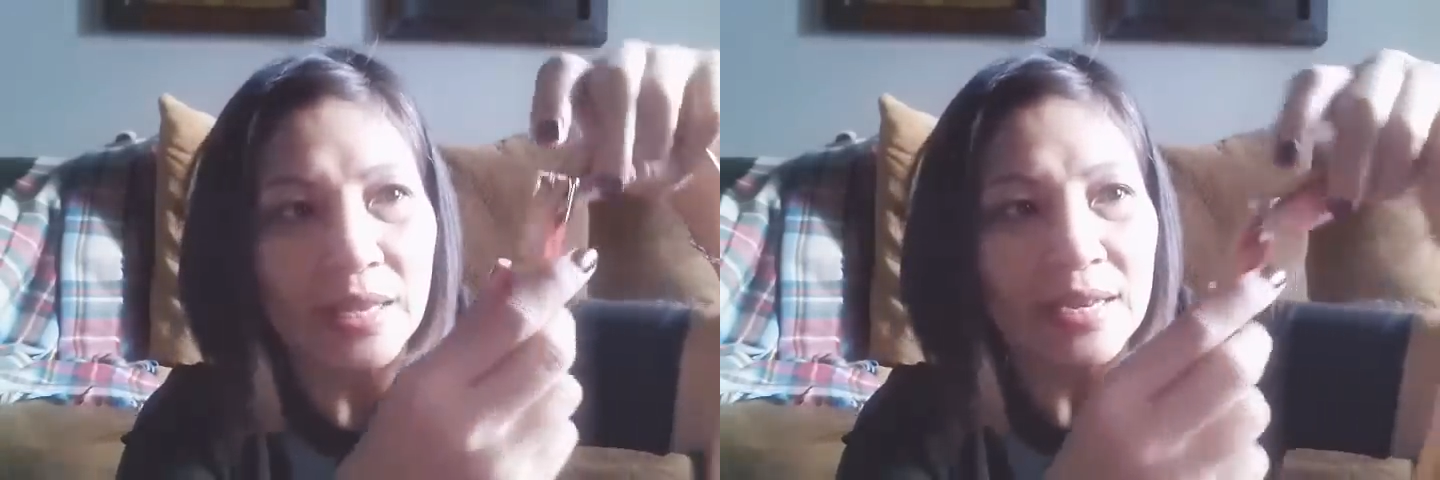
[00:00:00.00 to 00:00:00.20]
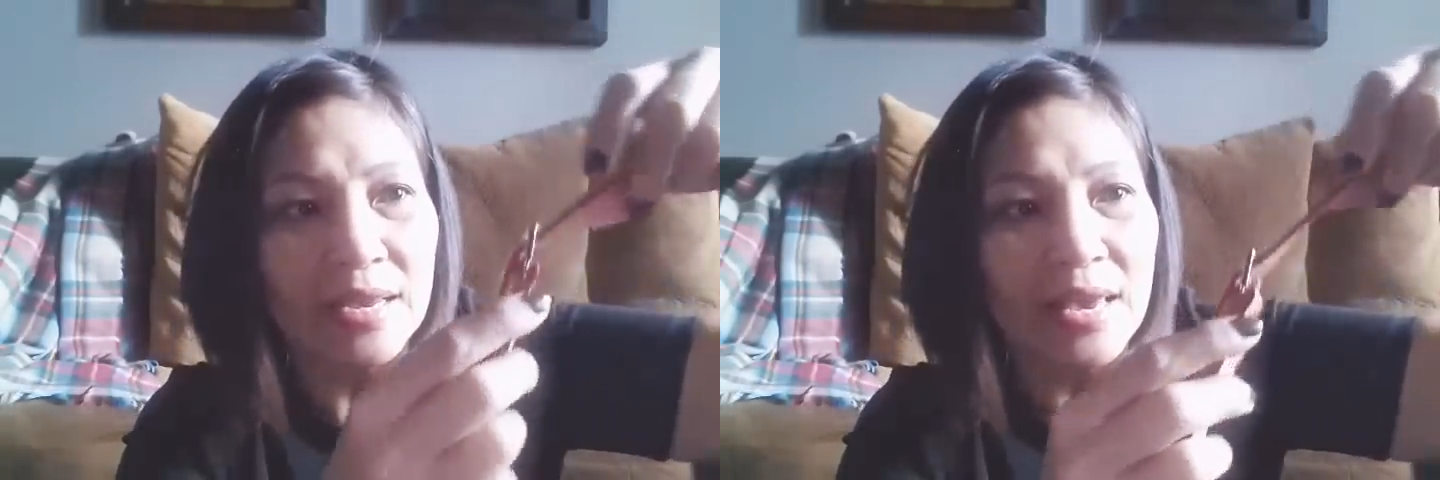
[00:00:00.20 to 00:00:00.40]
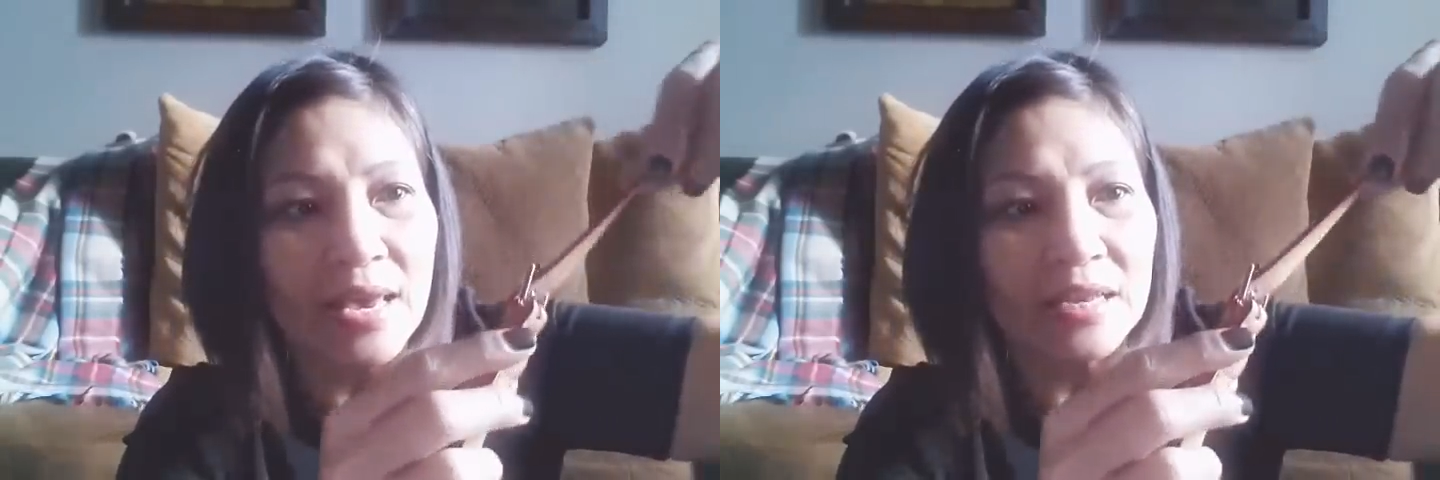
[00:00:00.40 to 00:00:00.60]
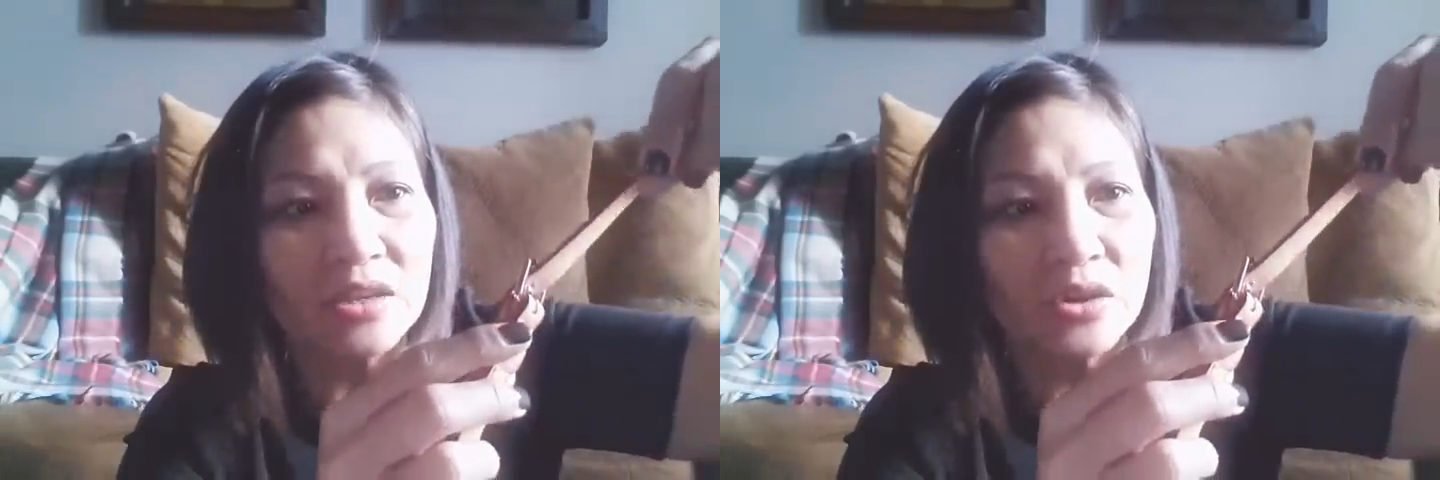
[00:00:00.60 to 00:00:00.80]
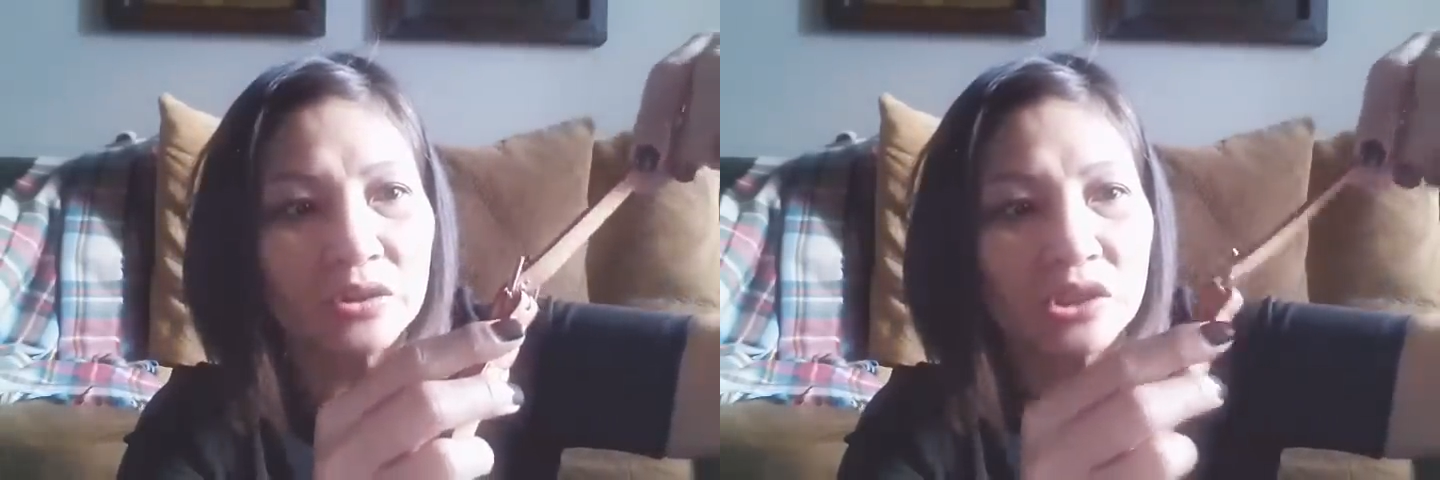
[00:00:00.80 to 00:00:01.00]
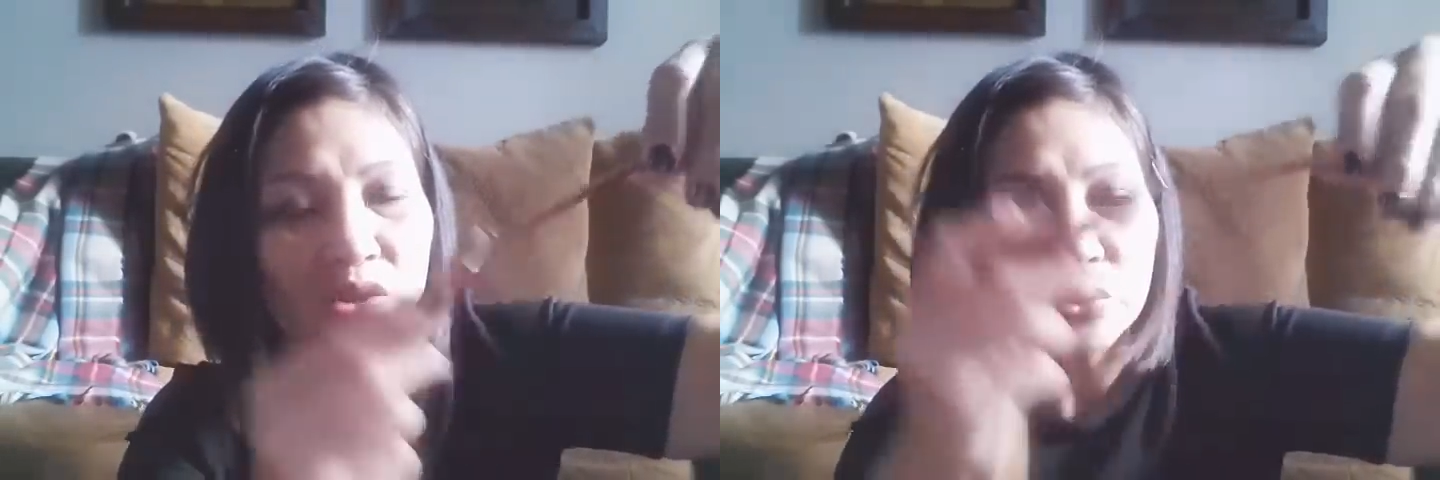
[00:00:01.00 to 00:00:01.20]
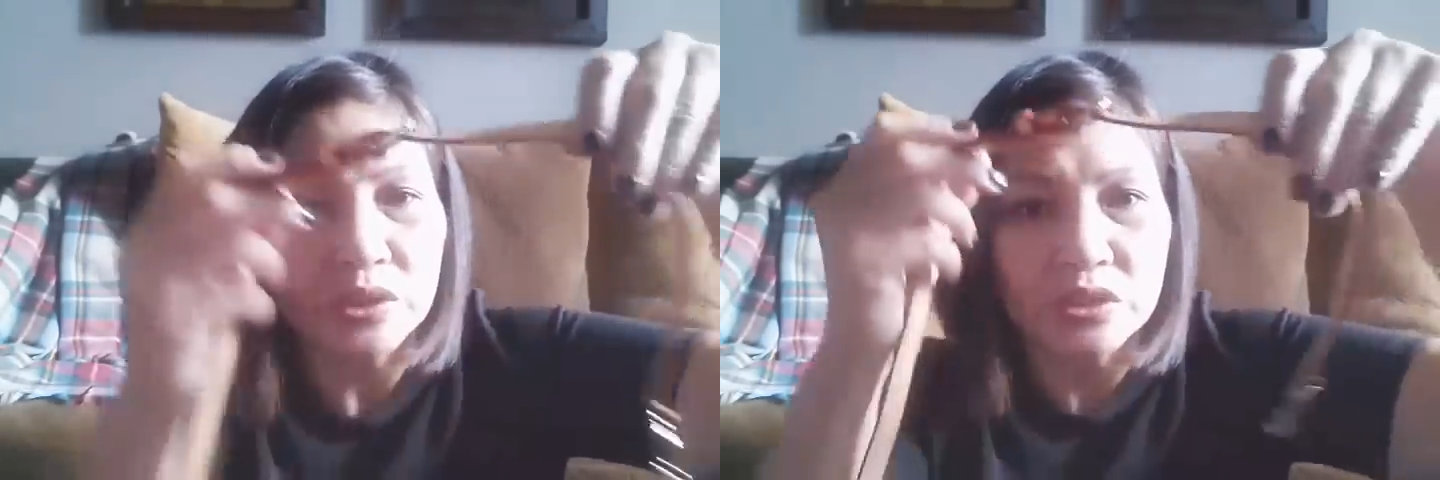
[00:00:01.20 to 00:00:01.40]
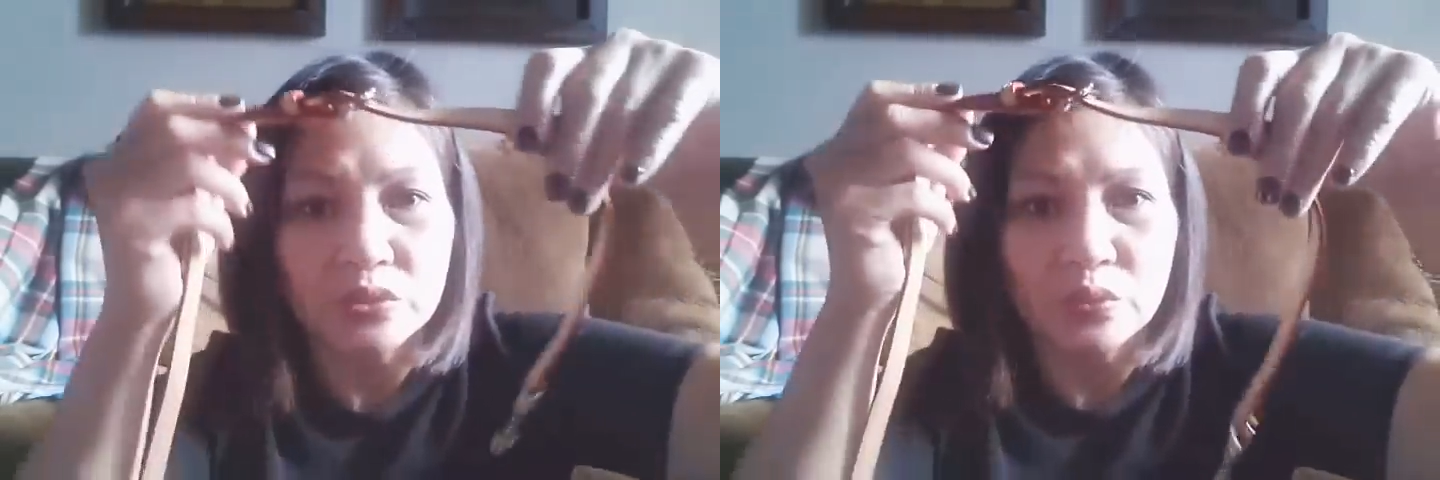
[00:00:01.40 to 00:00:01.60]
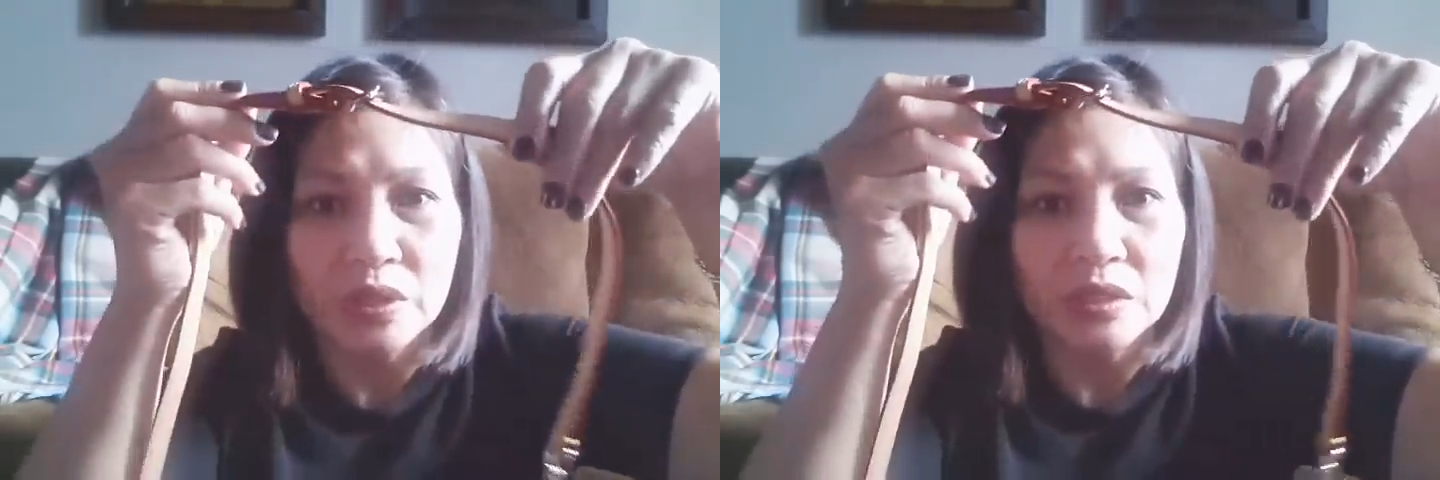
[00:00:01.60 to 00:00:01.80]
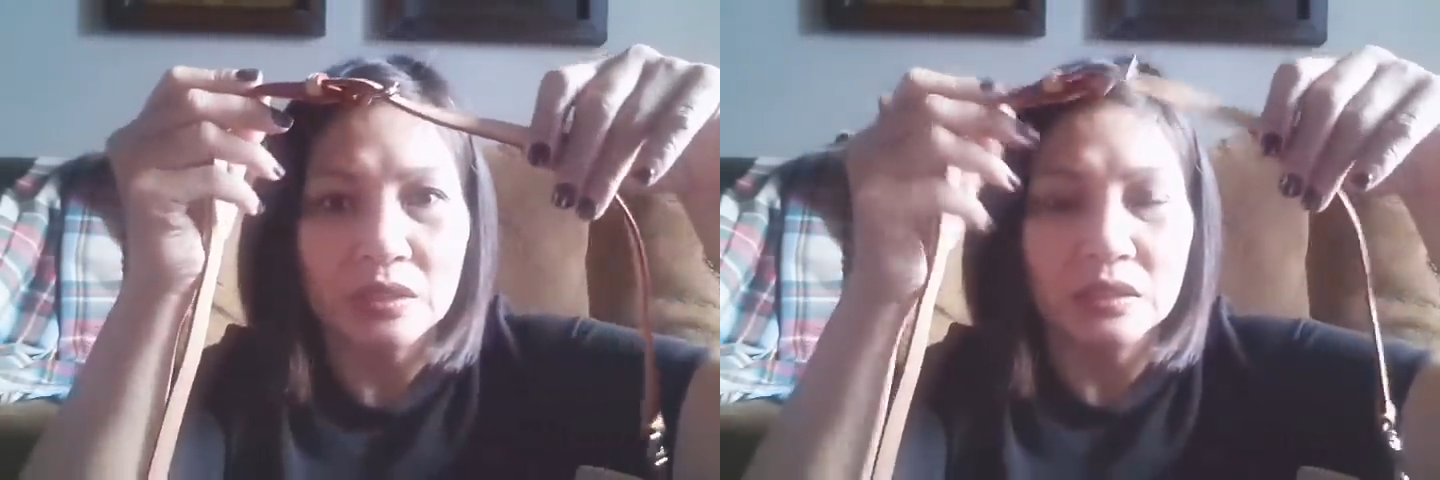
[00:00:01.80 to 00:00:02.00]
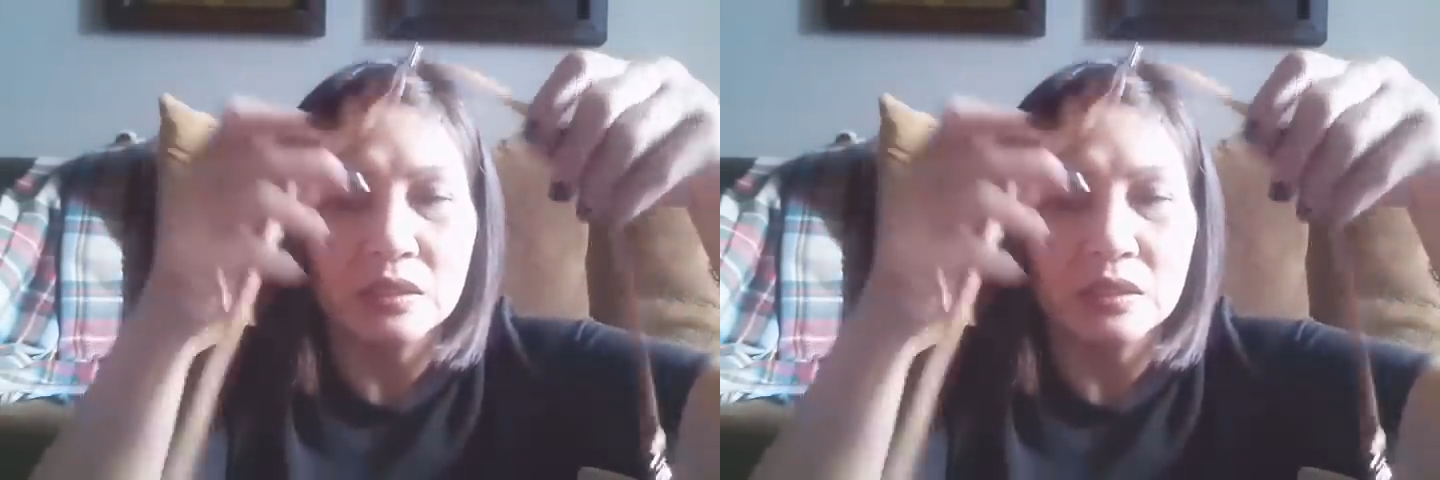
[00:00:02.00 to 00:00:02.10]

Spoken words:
and I had it on the shortest one.